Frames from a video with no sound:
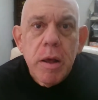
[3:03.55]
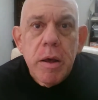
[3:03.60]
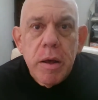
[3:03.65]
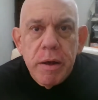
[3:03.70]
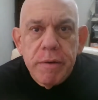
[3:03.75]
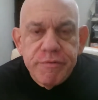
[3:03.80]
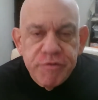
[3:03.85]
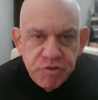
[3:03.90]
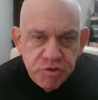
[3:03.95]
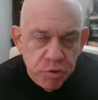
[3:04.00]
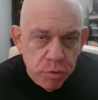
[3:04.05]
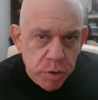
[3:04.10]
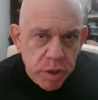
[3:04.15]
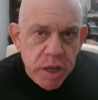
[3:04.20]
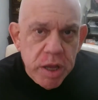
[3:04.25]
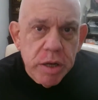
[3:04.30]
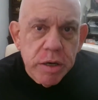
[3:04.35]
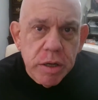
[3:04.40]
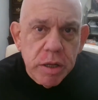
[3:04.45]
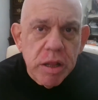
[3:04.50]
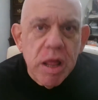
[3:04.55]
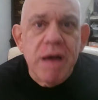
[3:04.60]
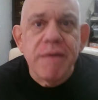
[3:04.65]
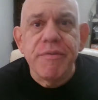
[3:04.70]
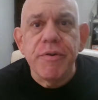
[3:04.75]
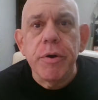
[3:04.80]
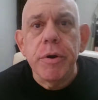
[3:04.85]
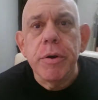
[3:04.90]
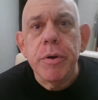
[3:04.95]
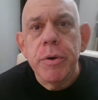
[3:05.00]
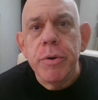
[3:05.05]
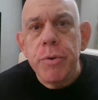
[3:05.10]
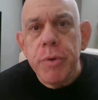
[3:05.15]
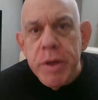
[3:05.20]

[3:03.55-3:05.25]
of Julian Glover, who